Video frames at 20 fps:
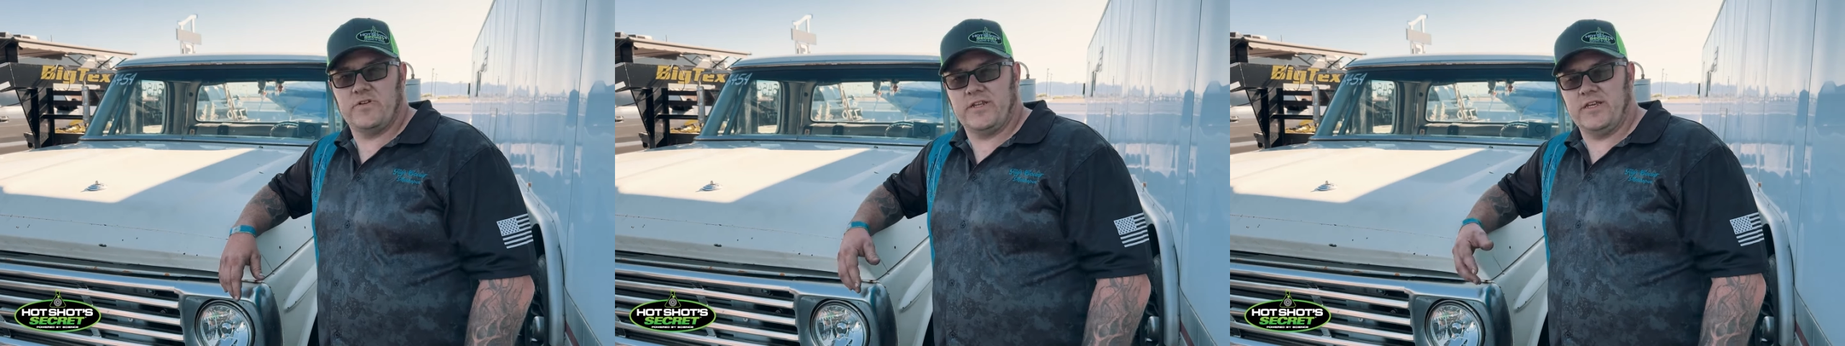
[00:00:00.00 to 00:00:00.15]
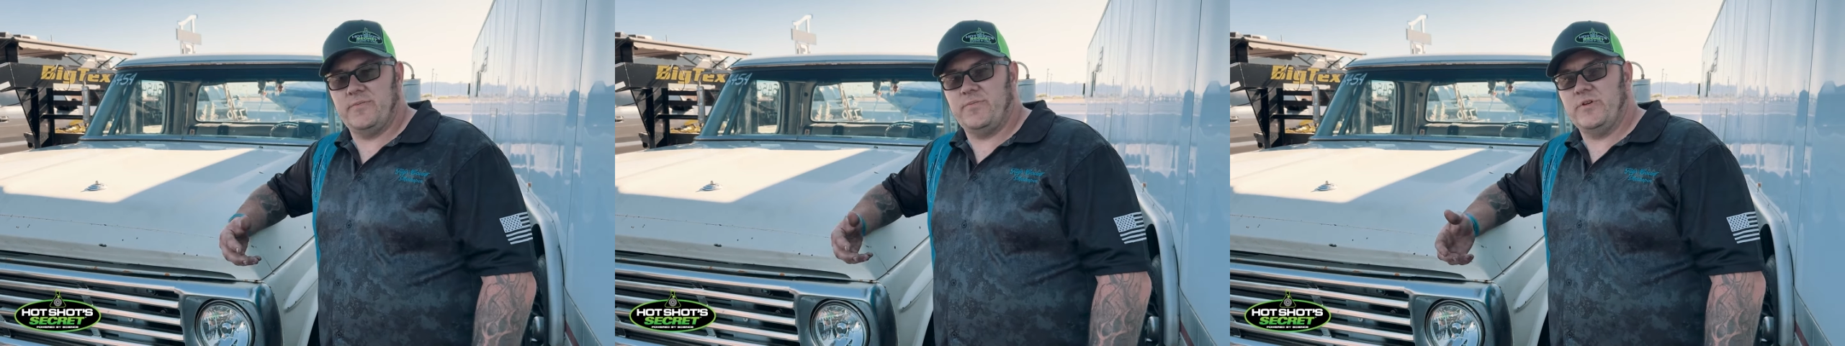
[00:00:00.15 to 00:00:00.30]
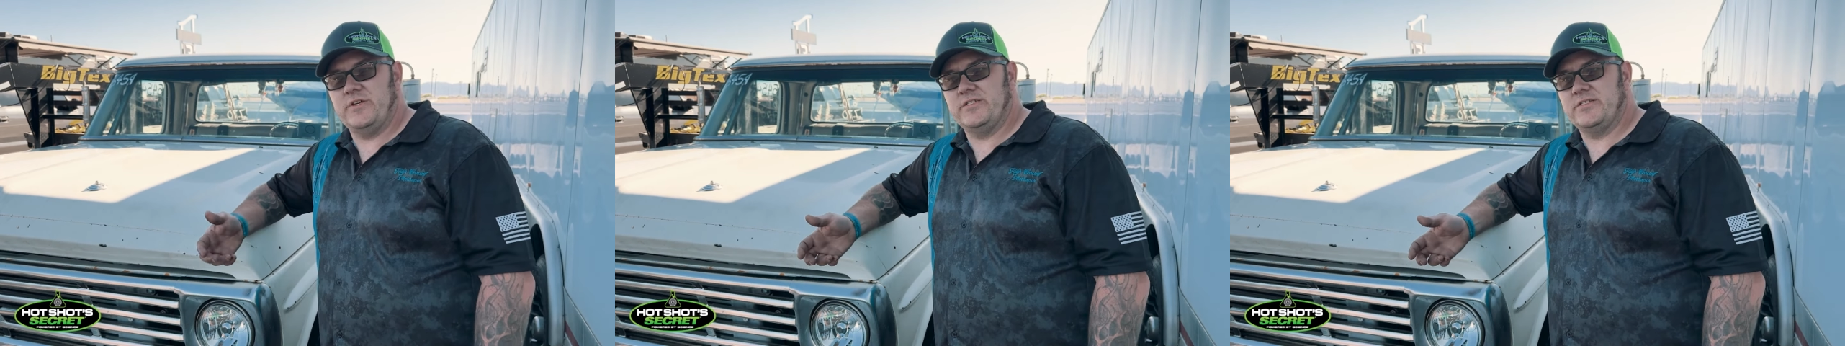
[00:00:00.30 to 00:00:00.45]

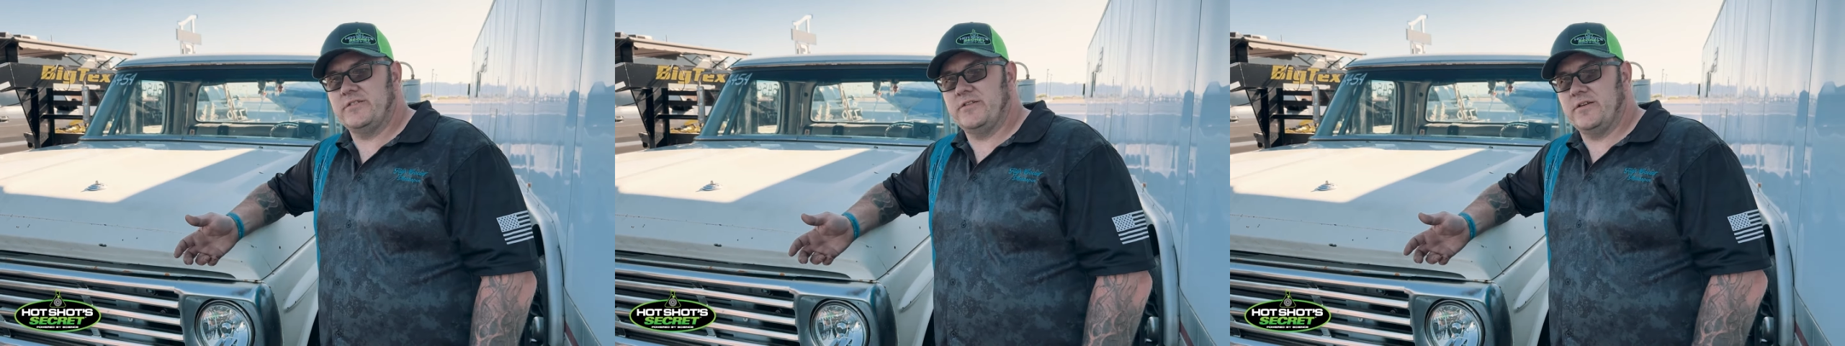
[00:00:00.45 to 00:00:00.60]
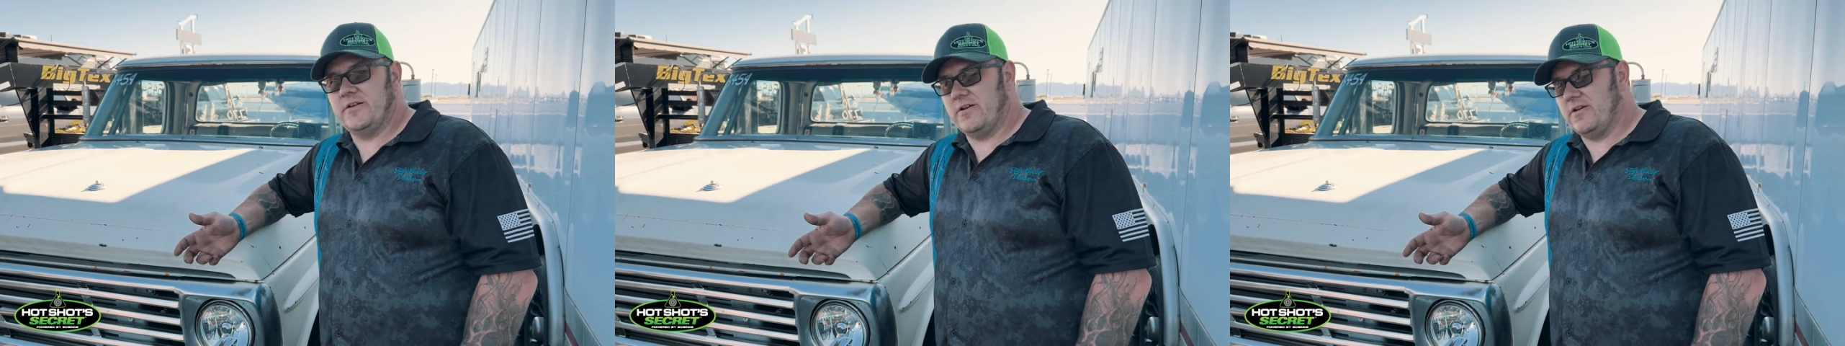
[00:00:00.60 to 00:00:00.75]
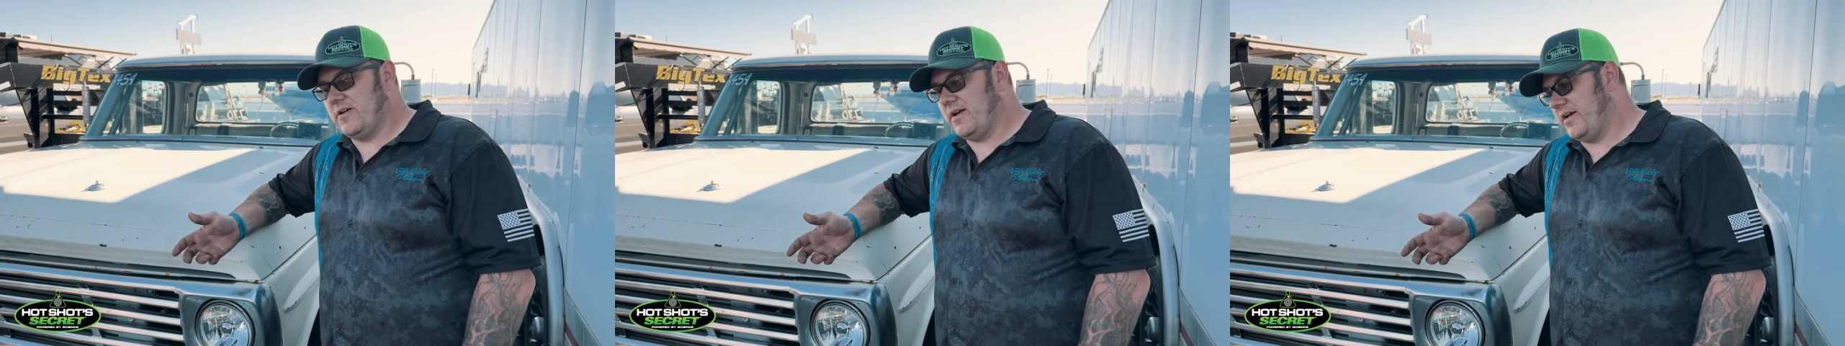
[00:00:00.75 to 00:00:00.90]

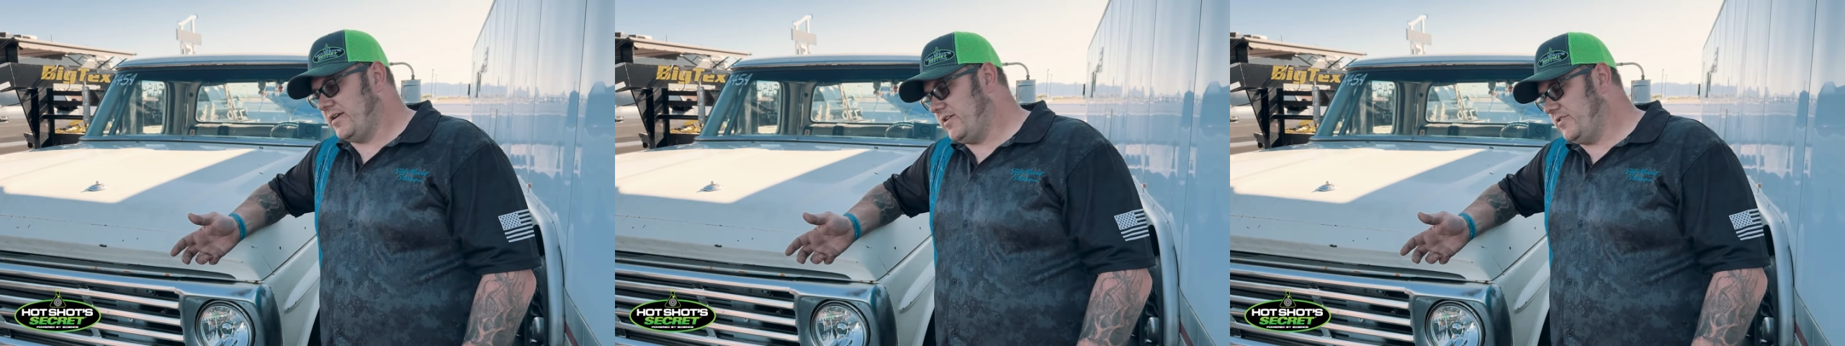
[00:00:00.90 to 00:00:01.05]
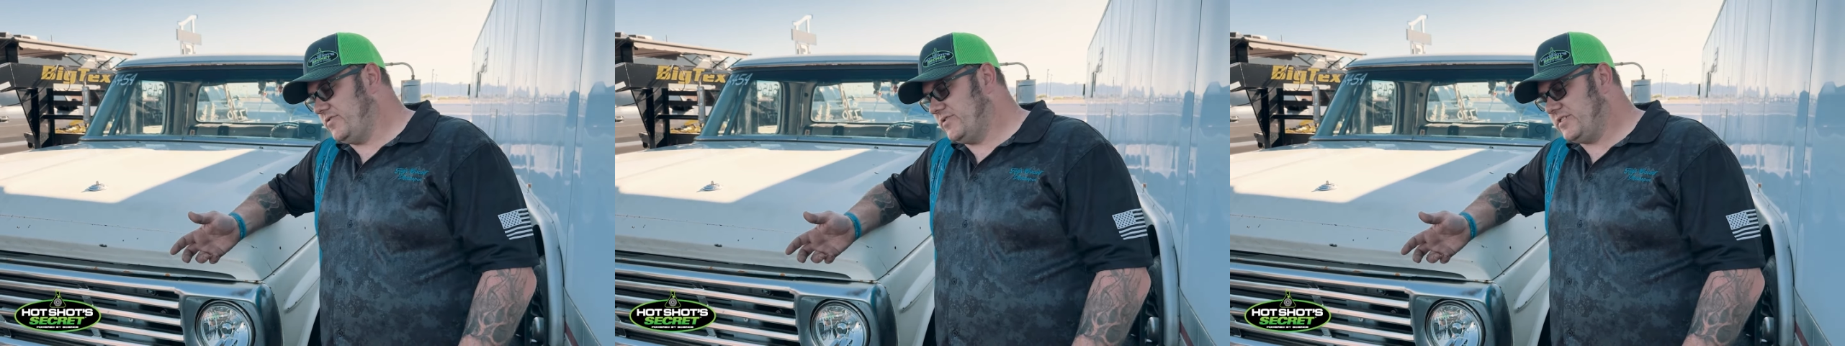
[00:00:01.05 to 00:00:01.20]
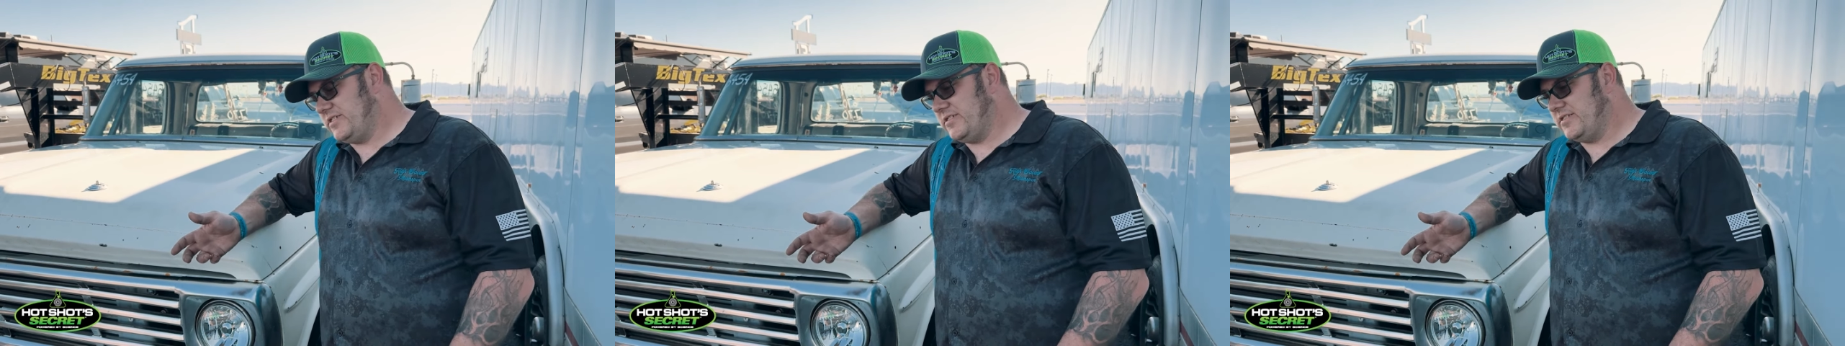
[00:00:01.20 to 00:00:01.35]

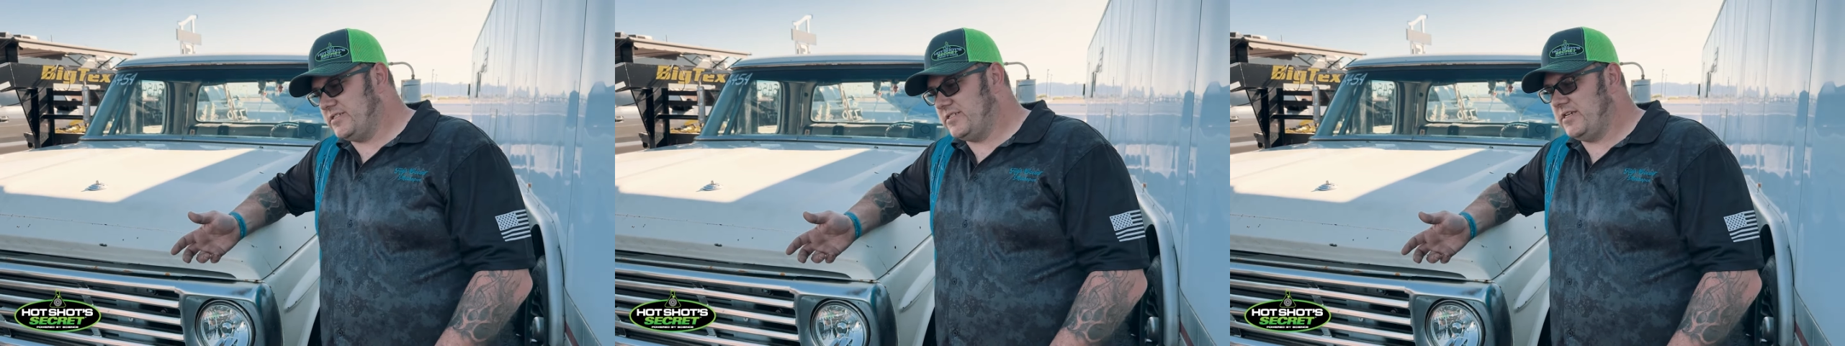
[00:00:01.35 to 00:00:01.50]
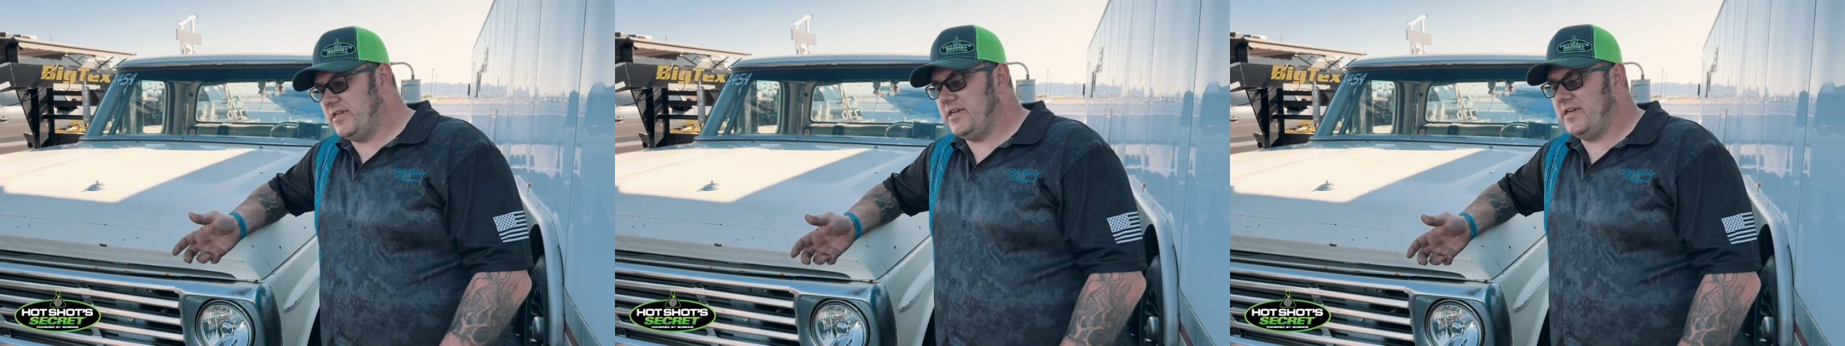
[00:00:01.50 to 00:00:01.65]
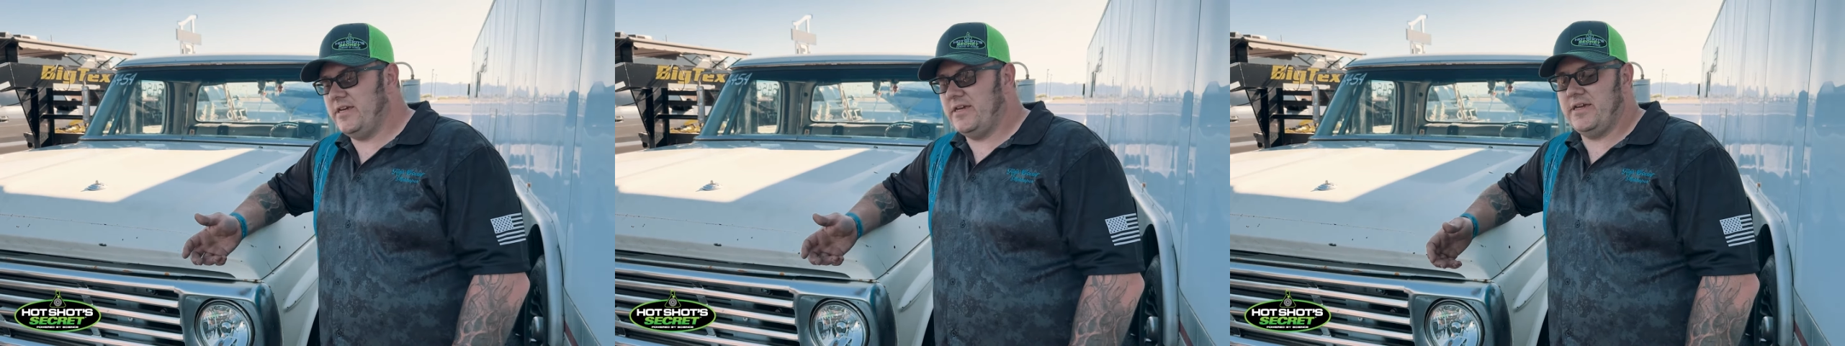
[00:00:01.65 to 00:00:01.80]

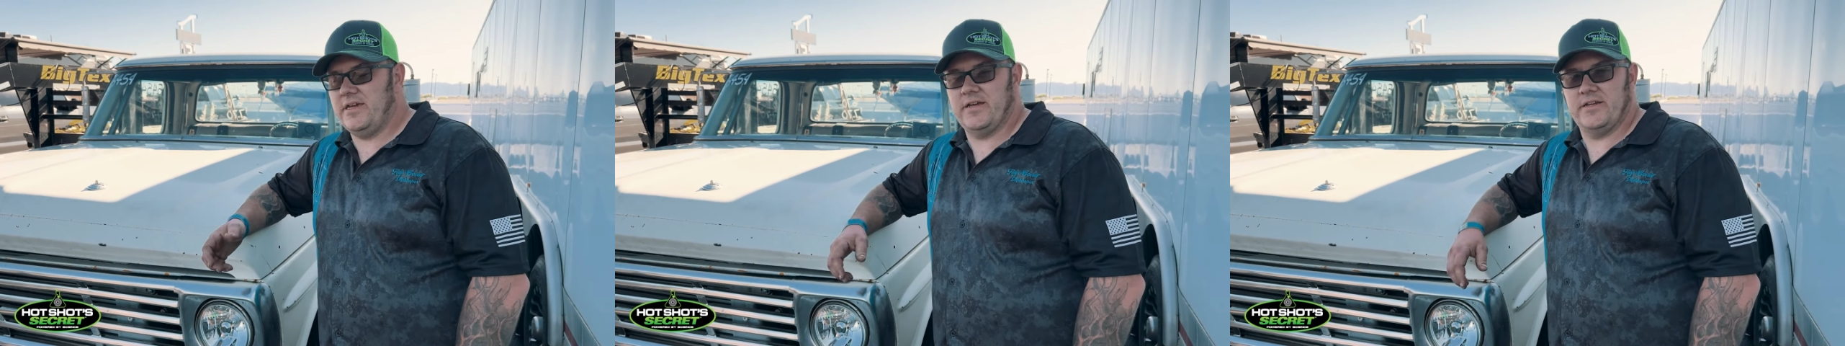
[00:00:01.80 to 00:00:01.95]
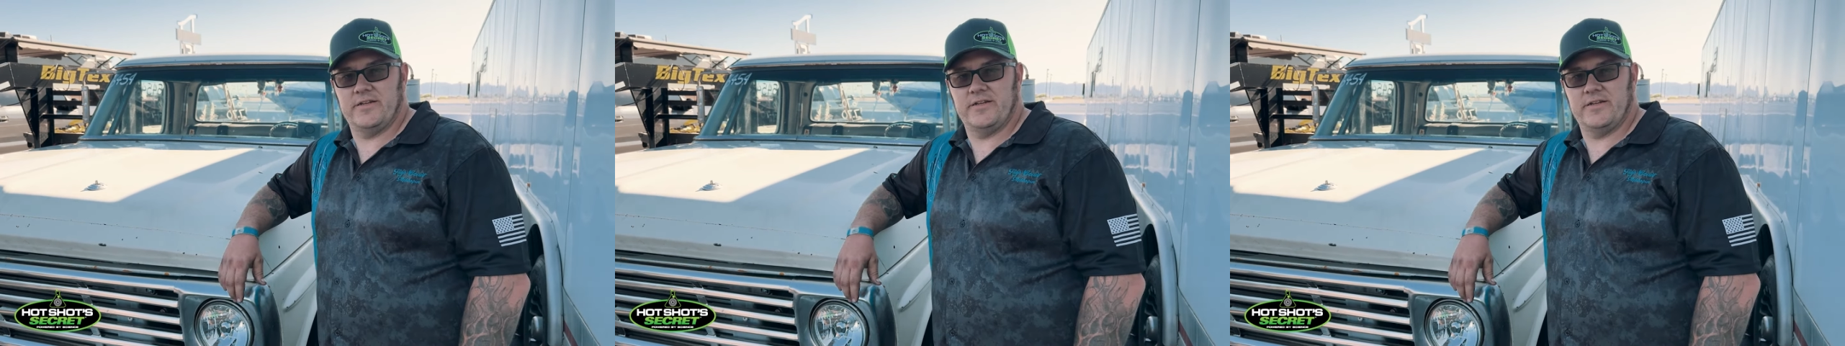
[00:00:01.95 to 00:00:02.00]
UCC